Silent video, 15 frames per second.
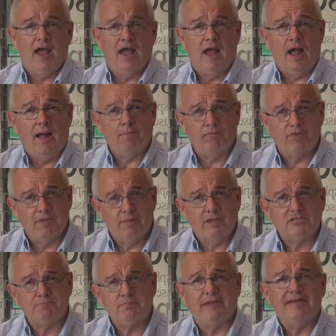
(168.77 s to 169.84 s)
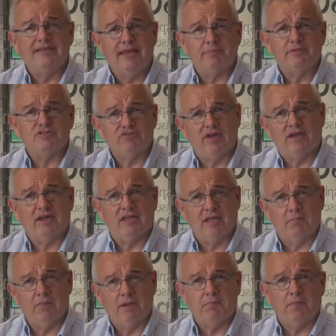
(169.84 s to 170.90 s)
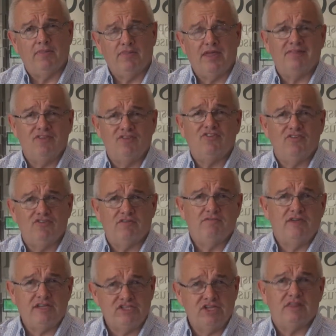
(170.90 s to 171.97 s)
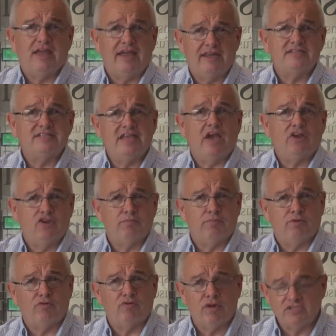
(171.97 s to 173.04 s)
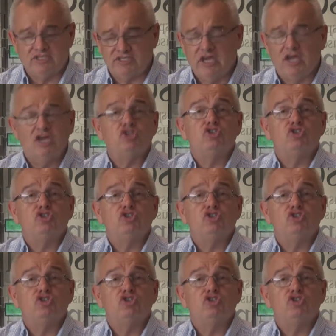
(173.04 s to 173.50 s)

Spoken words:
There must be demonstrated commitment that this is a venture that is going to progress